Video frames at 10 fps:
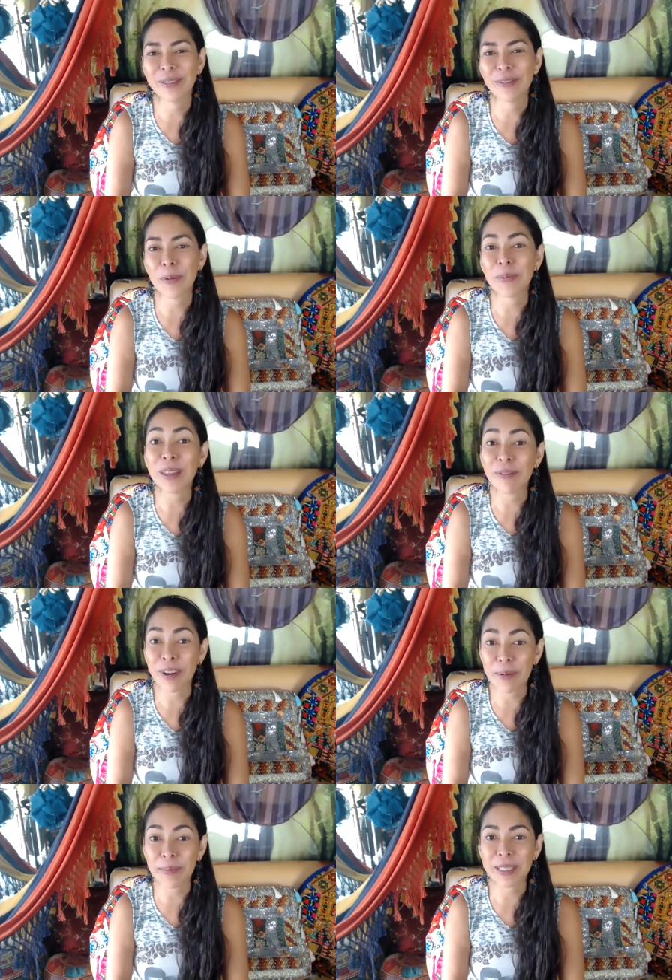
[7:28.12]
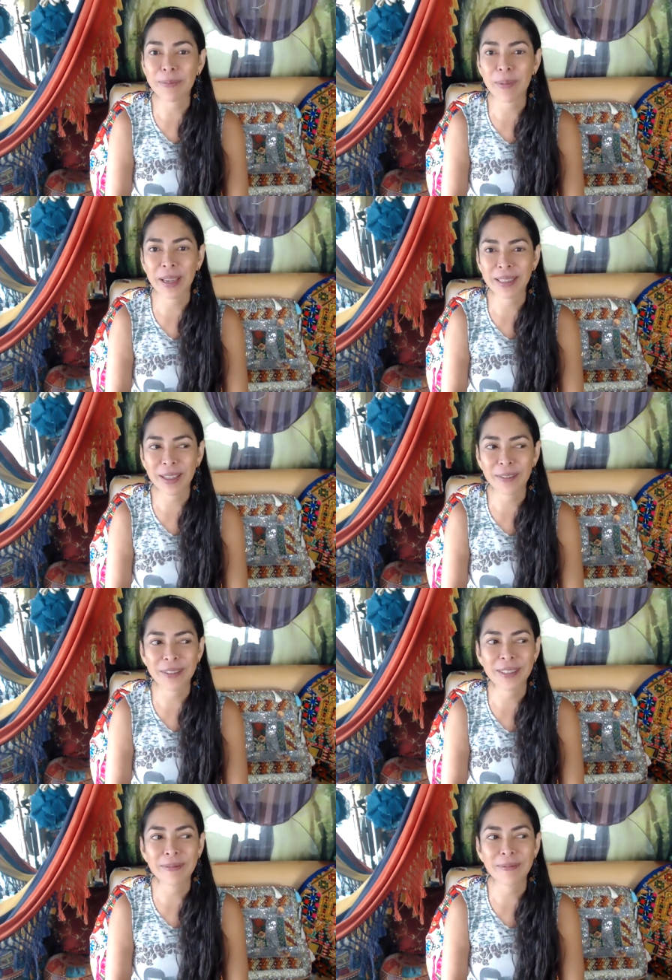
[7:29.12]
from different perspectives,
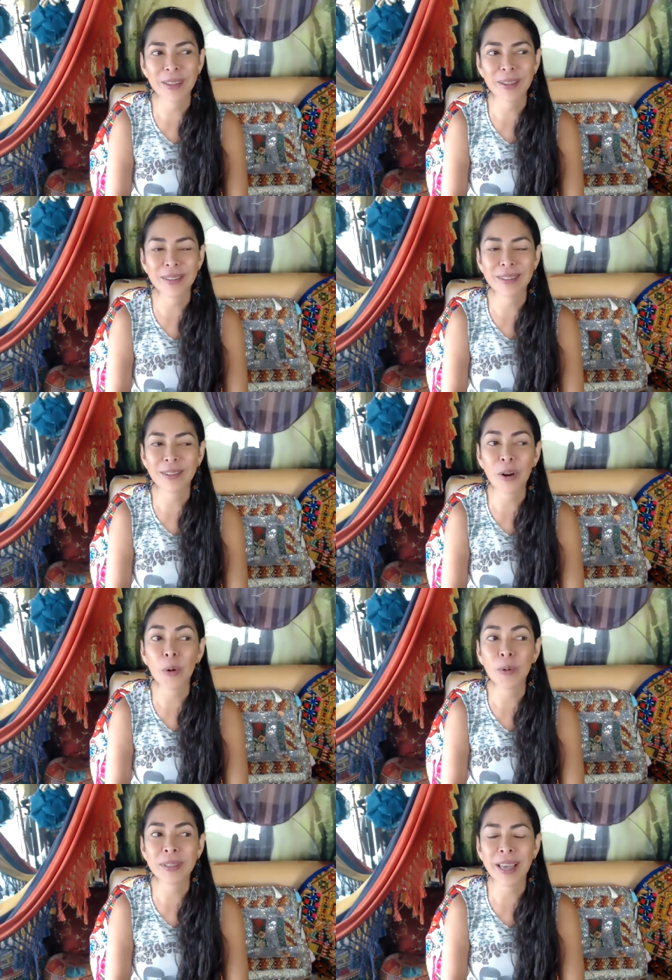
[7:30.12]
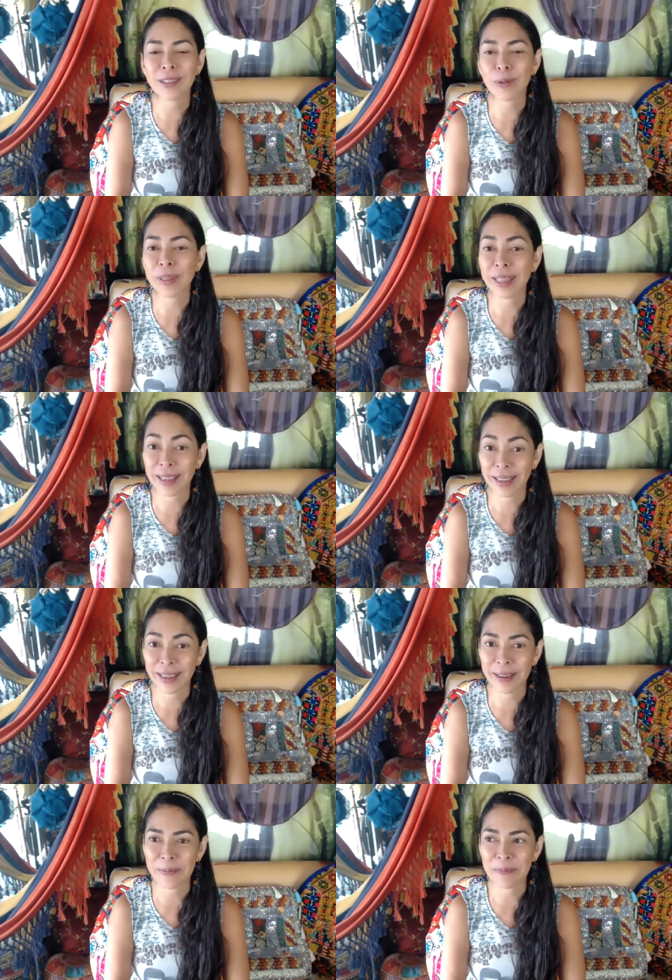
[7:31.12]
because it's not always as we think.
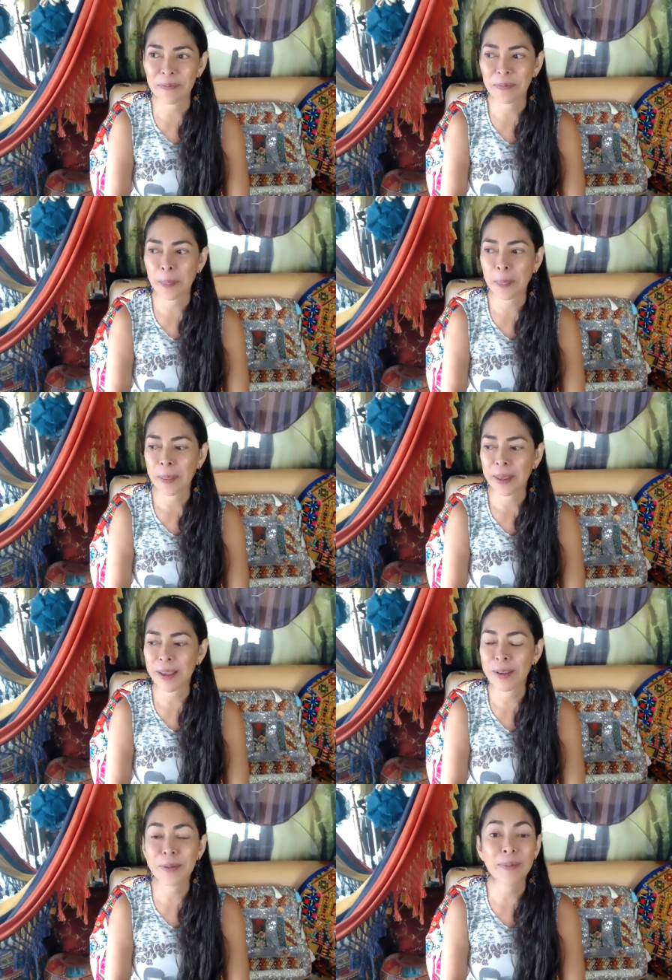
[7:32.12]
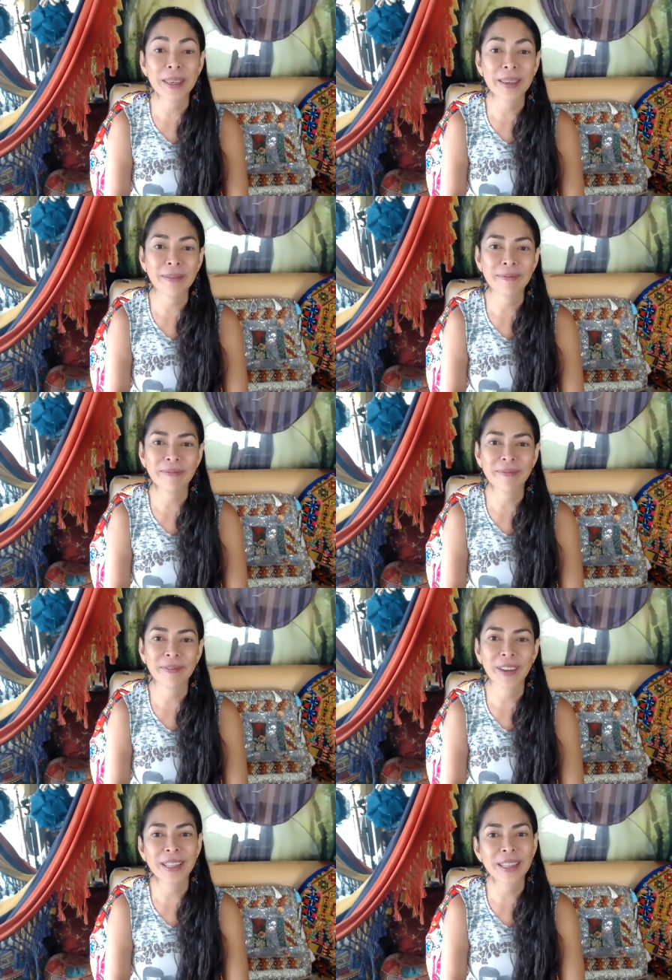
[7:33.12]
It could be
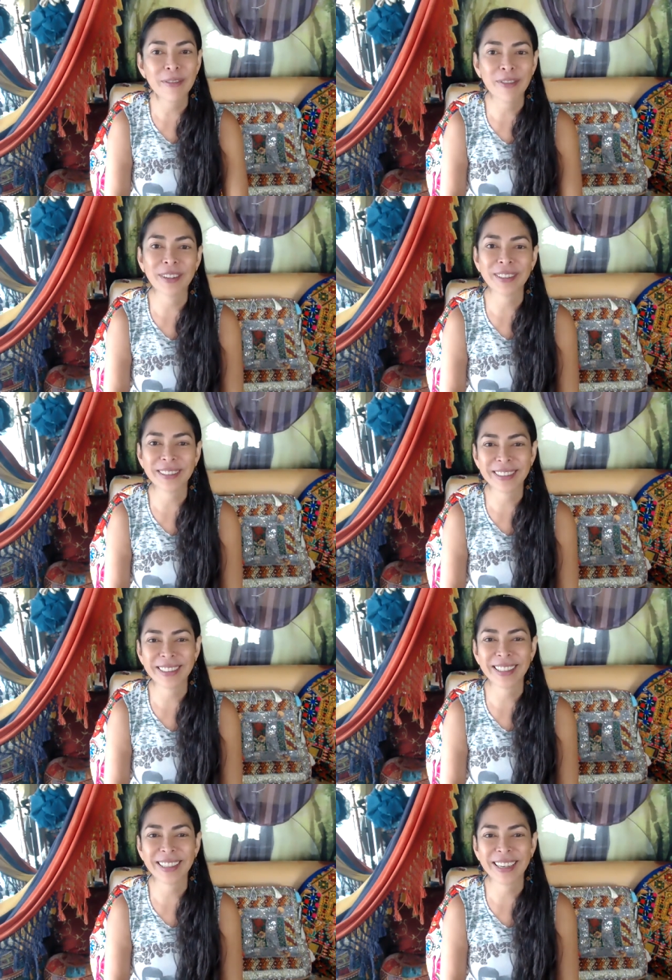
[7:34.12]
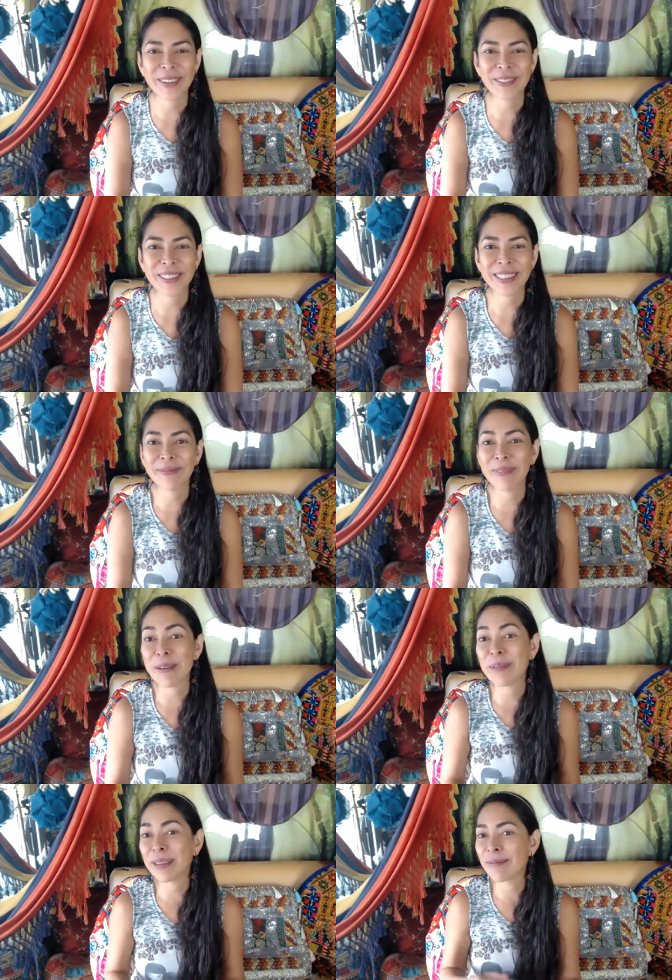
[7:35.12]
very different. And I'm just
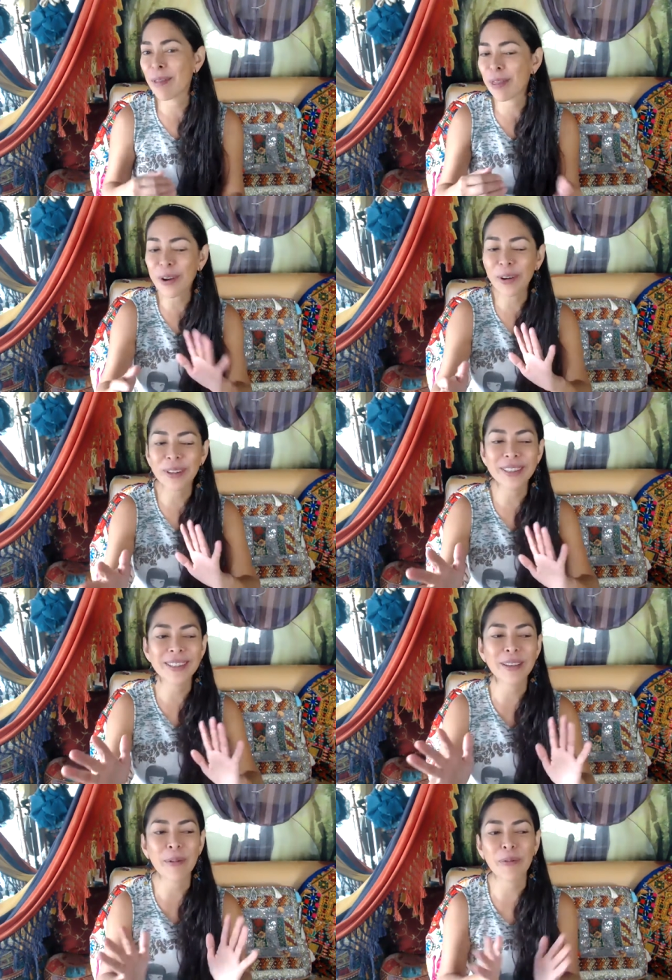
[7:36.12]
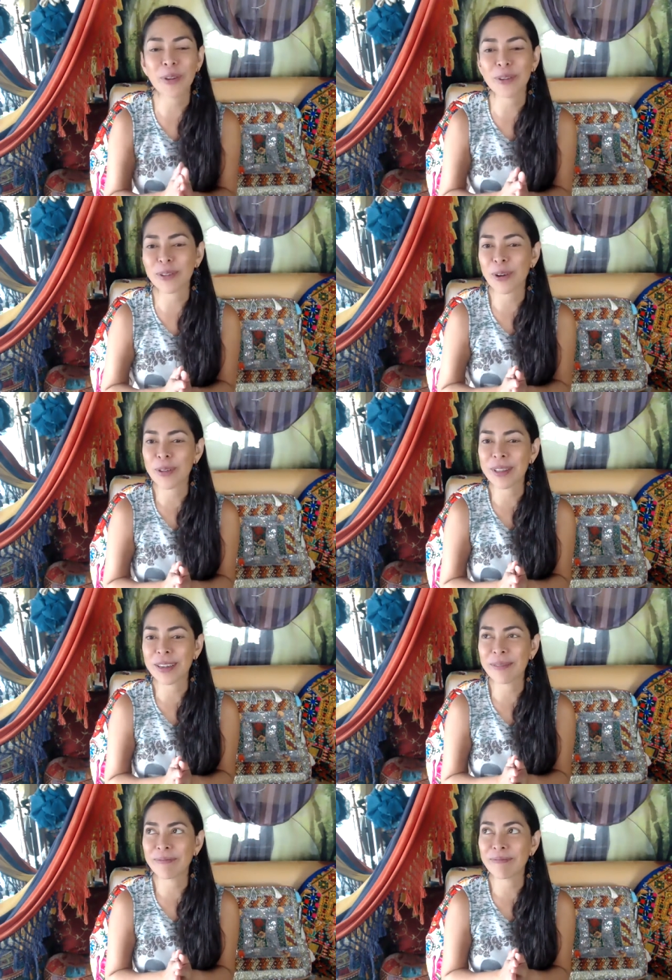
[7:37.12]
maybe throwing some of those
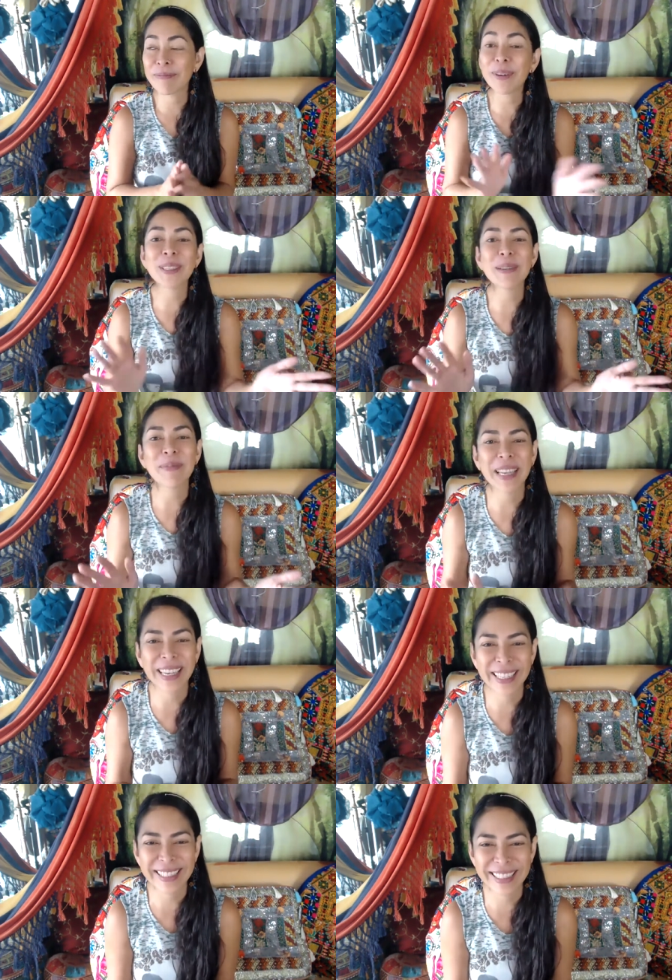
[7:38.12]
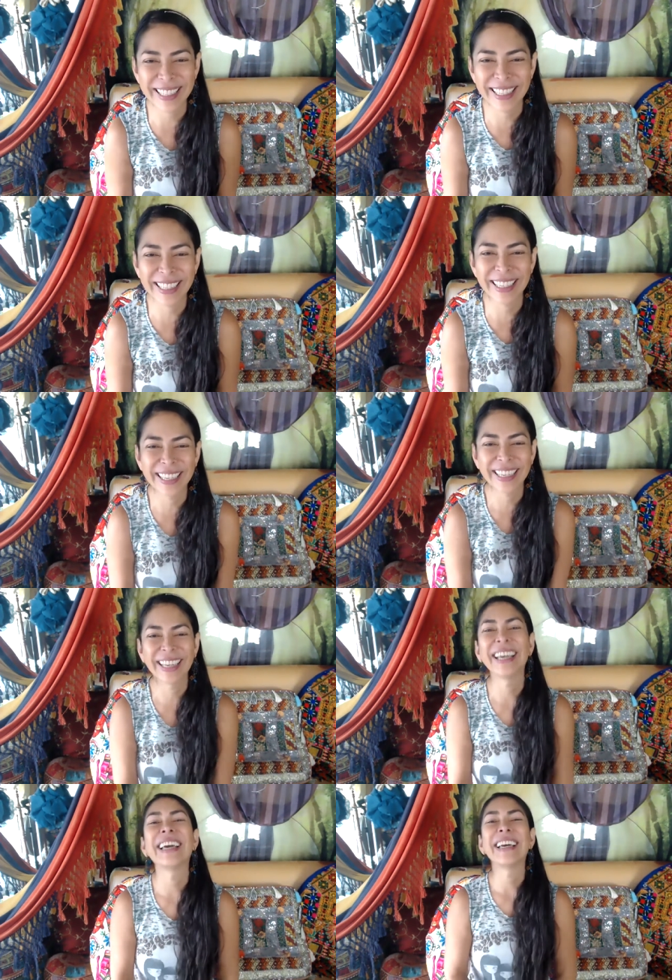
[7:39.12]
other possibilities.
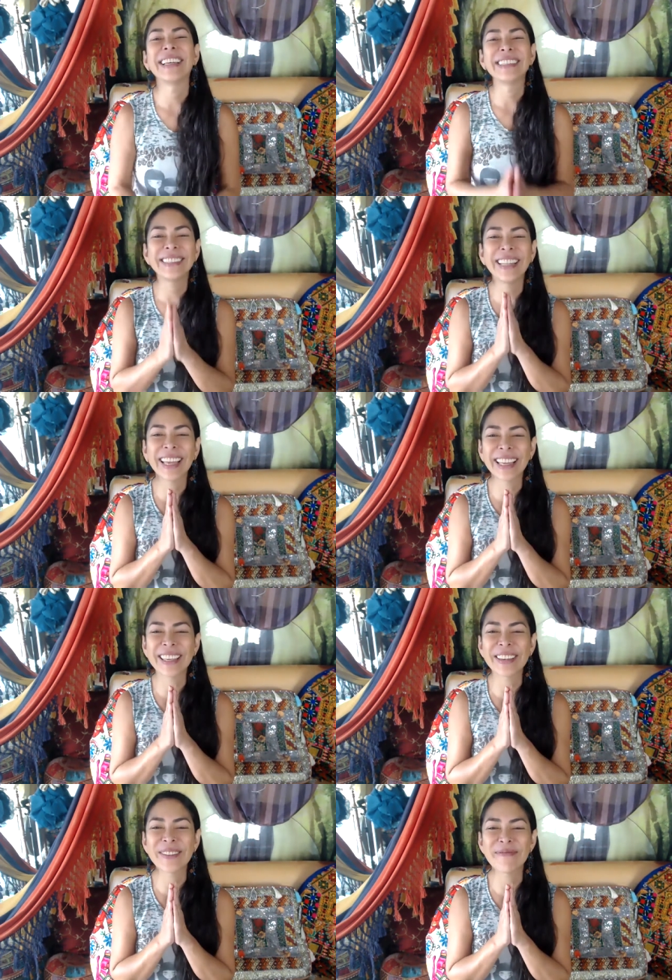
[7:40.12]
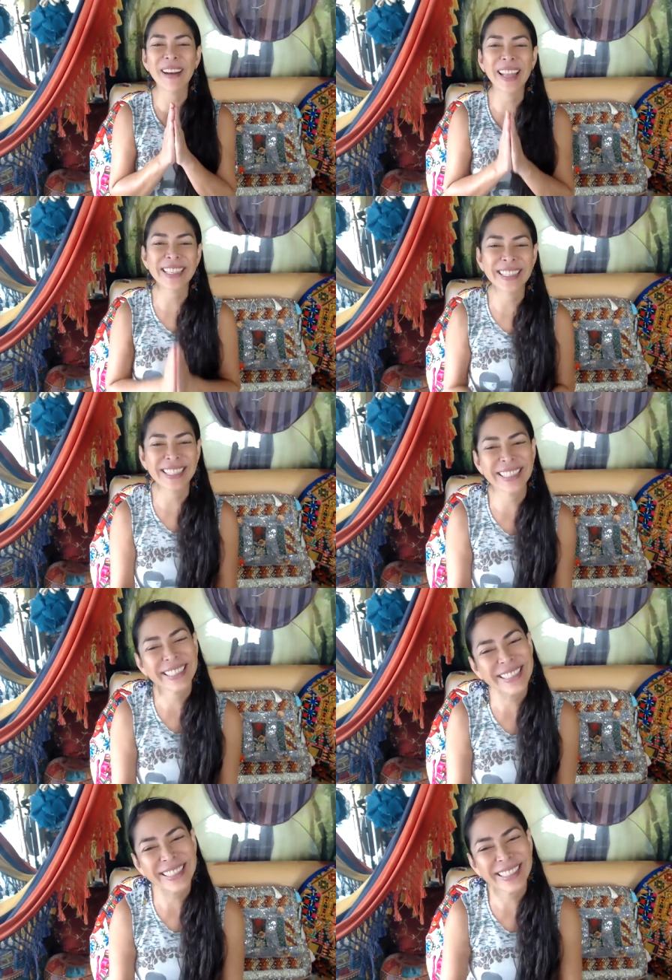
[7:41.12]
Thank you. Blessings.